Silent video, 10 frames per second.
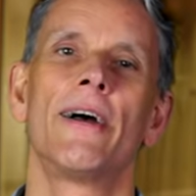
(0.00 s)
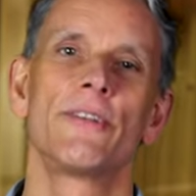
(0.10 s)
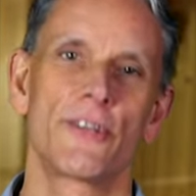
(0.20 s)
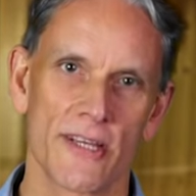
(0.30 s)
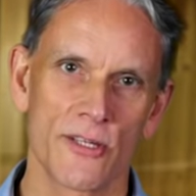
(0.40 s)

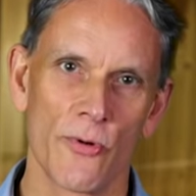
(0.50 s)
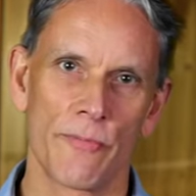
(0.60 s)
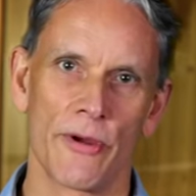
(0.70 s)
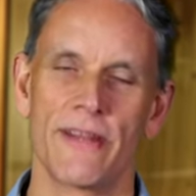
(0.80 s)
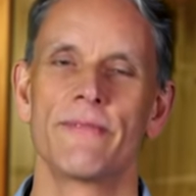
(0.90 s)
Just to
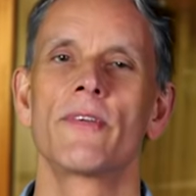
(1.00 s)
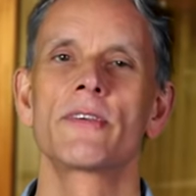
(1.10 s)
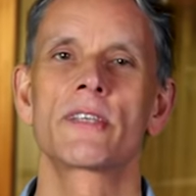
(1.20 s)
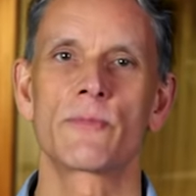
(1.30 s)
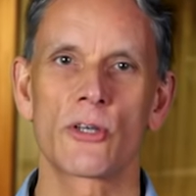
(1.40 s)
repeat,
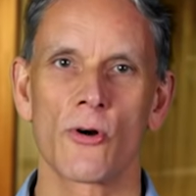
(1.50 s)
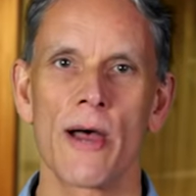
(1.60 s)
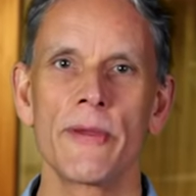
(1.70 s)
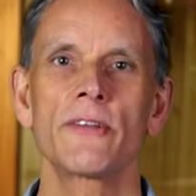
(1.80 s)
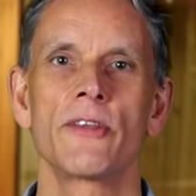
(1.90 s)

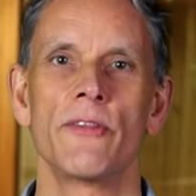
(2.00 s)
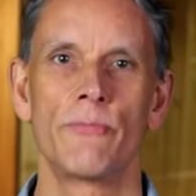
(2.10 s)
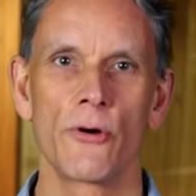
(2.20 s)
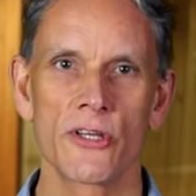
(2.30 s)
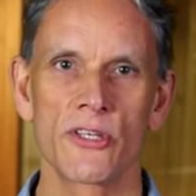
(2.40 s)
subscribing to the
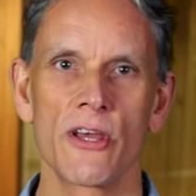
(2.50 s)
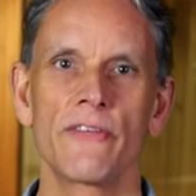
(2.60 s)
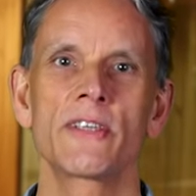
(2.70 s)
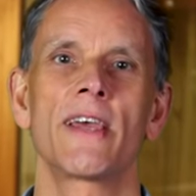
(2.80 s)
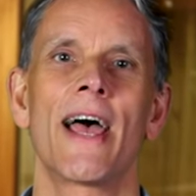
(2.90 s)
push
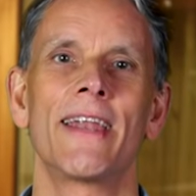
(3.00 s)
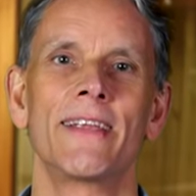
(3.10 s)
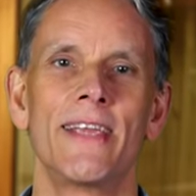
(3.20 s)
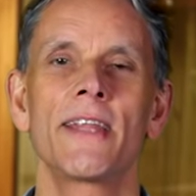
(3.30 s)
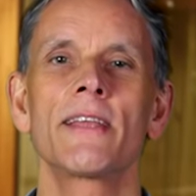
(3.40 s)
service and
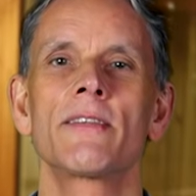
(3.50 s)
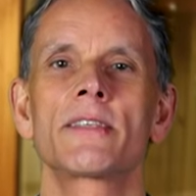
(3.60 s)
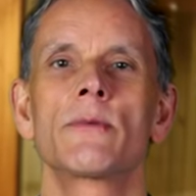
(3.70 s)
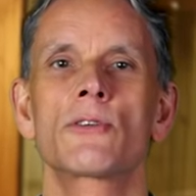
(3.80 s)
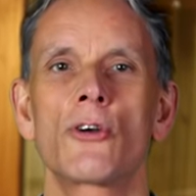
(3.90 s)
getting the
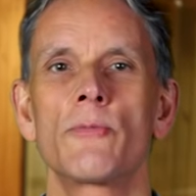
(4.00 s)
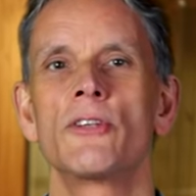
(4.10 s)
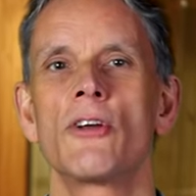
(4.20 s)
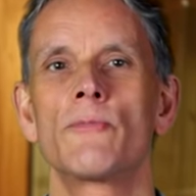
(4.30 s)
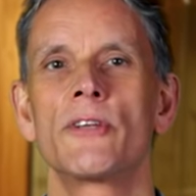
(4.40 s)

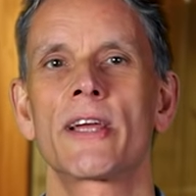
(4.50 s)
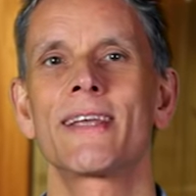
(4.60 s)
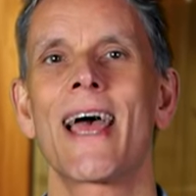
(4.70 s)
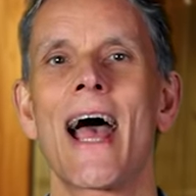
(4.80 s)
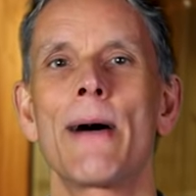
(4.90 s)
subscription object
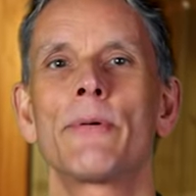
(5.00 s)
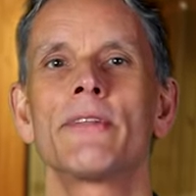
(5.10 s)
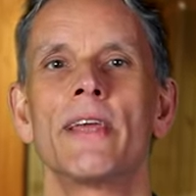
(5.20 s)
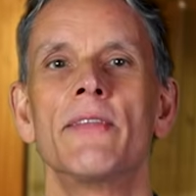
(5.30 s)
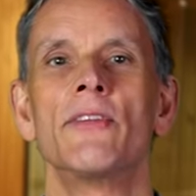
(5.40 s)

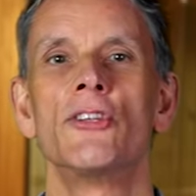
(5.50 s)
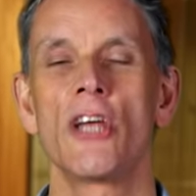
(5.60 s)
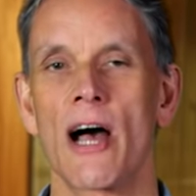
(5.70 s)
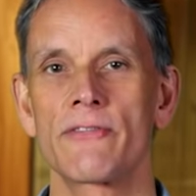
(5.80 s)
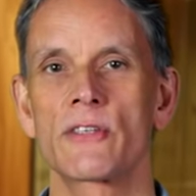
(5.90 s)
happen in the
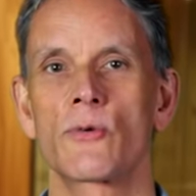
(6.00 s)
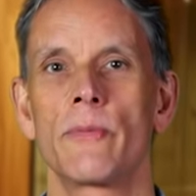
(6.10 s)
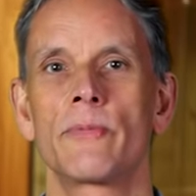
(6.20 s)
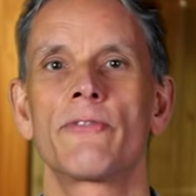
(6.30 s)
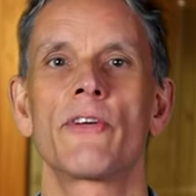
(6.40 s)

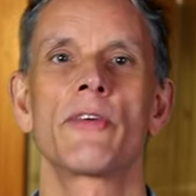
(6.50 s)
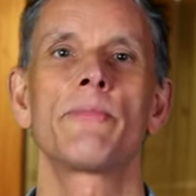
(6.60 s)
JavaScript for the